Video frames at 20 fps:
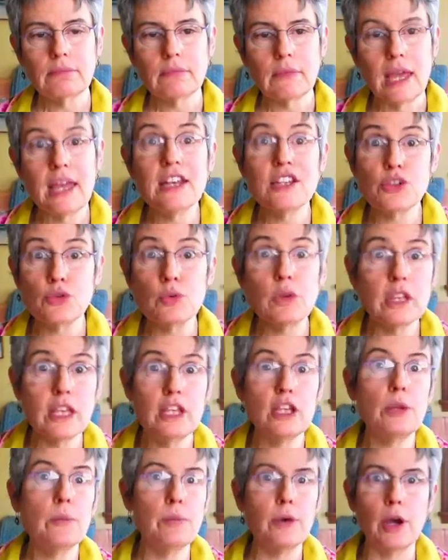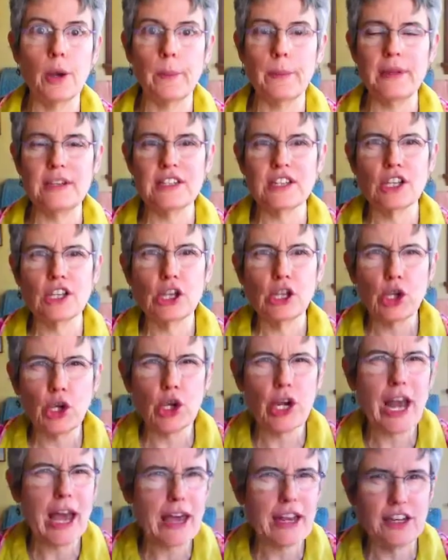And it's a really good book, but to learn
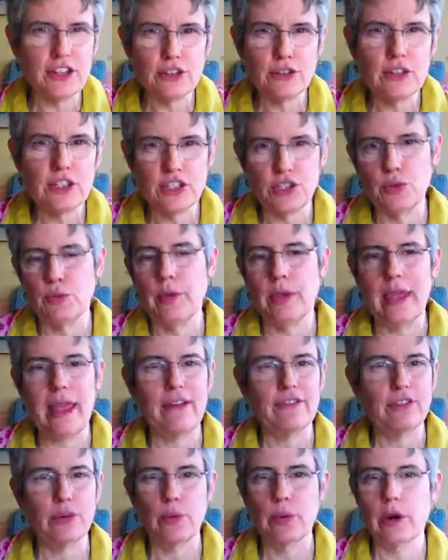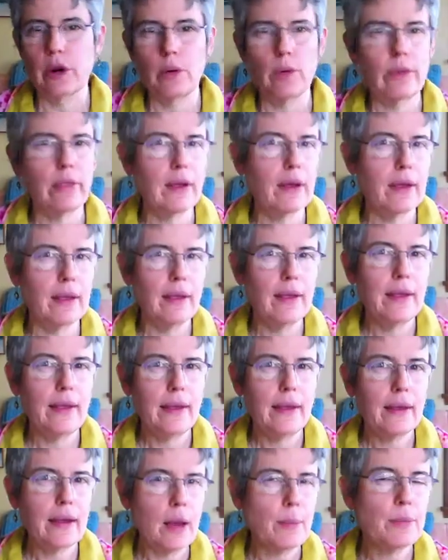how to do this, you really have to work with a
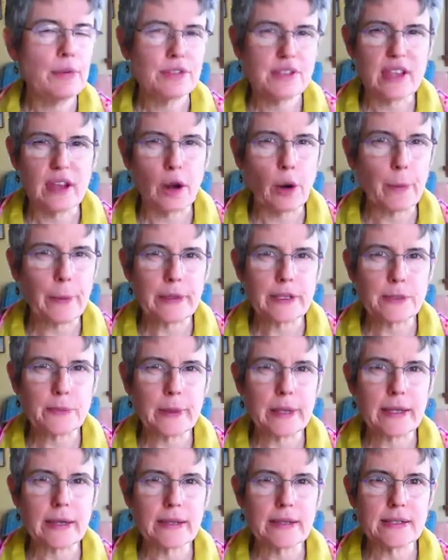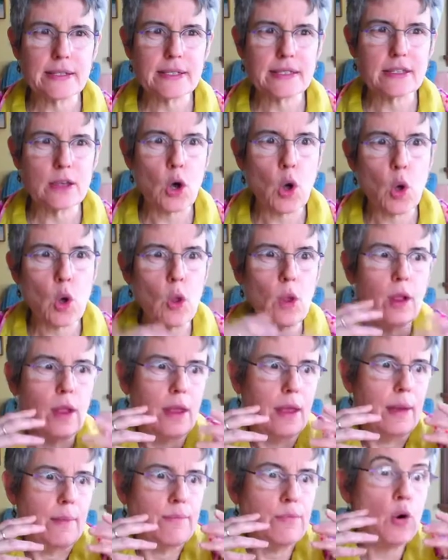couples therapist, because the whole
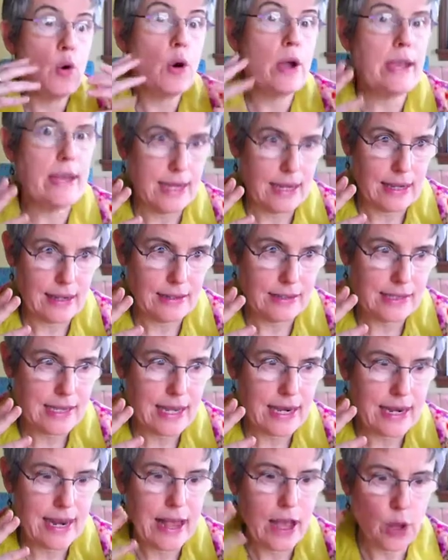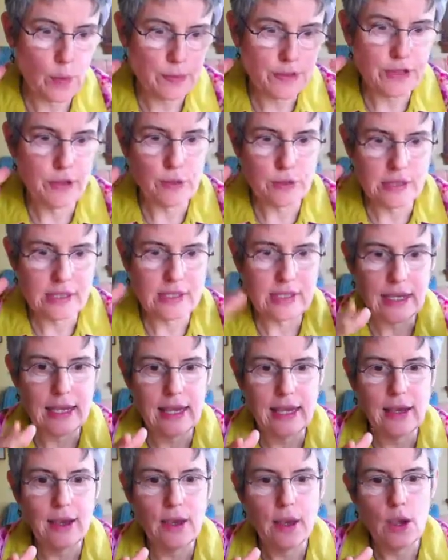point is that it helps you
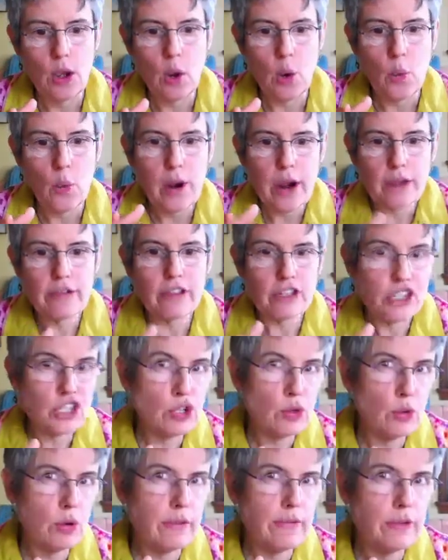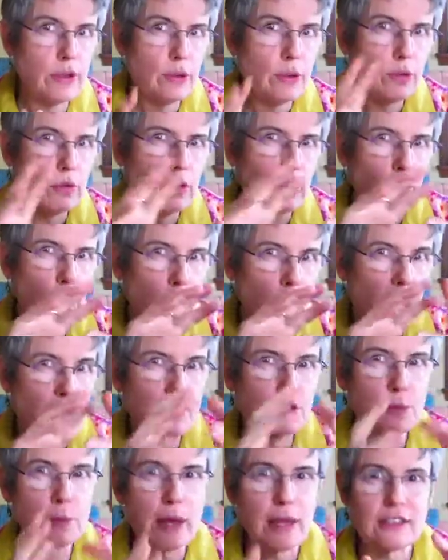see where the two of you, your raw
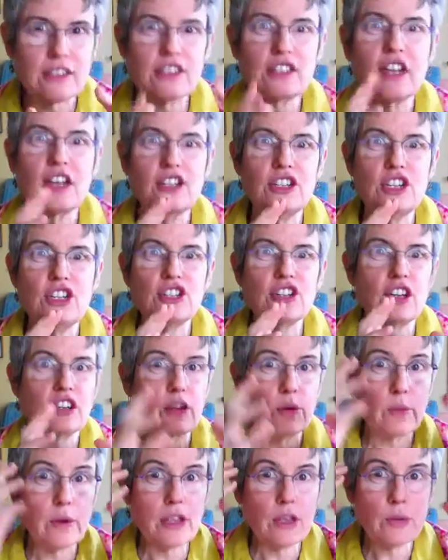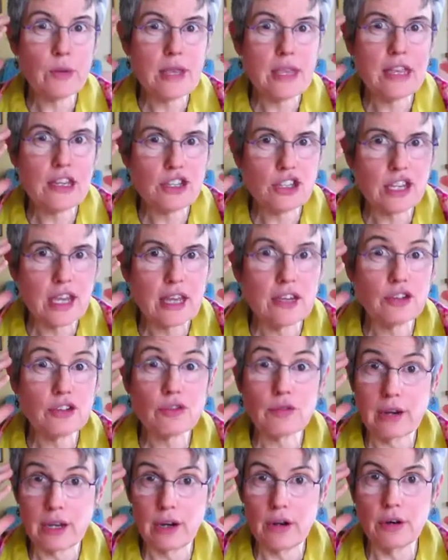spots, touch each other, where you each get
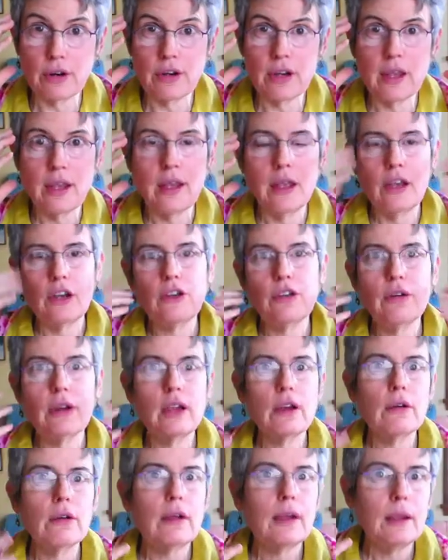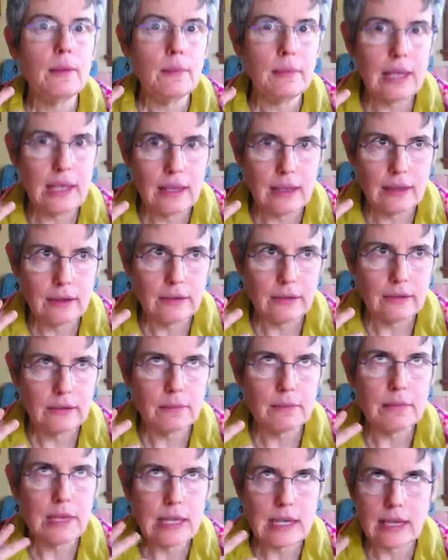triggered. Triggering
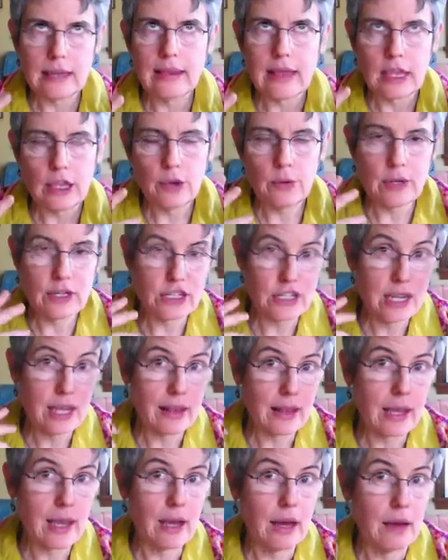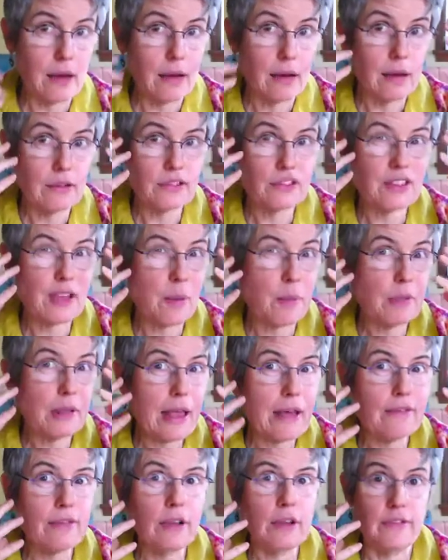meaning that you each get like some
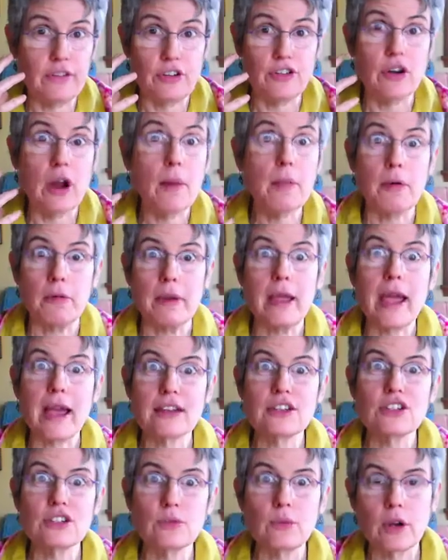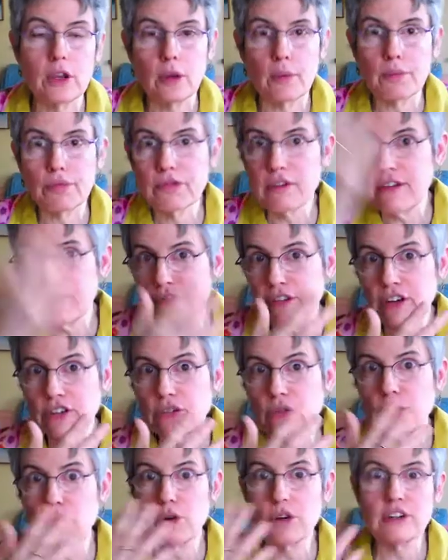level of a trauma reaction where your
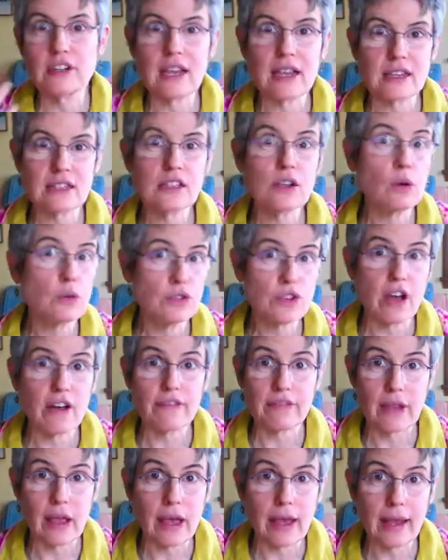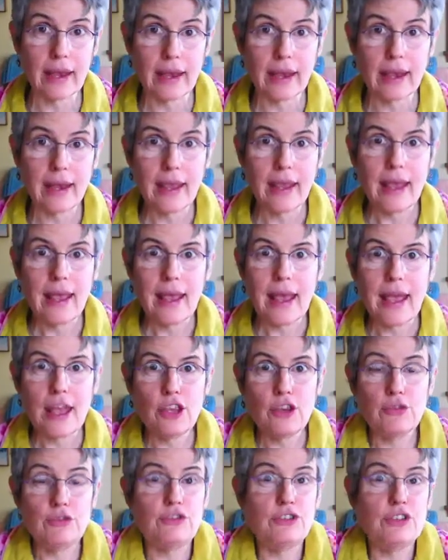prefrontal cortex goes offline and
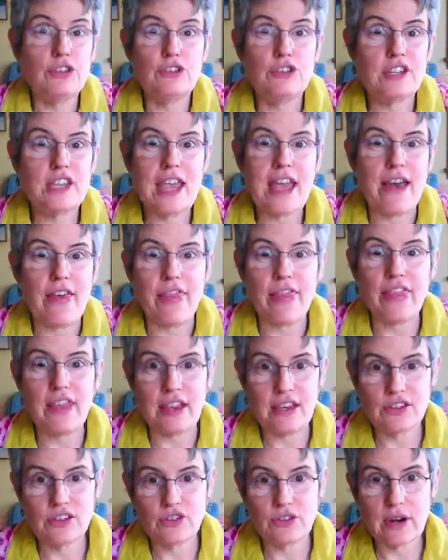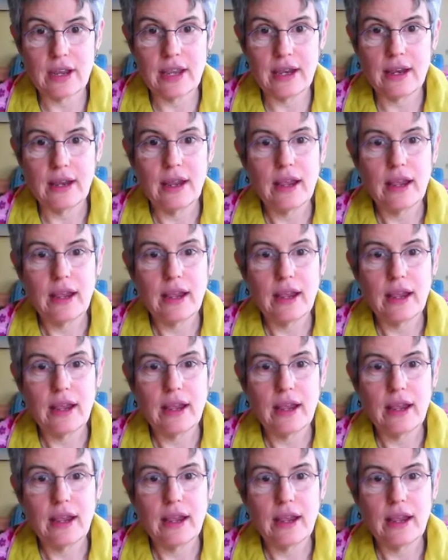you just can't think straight.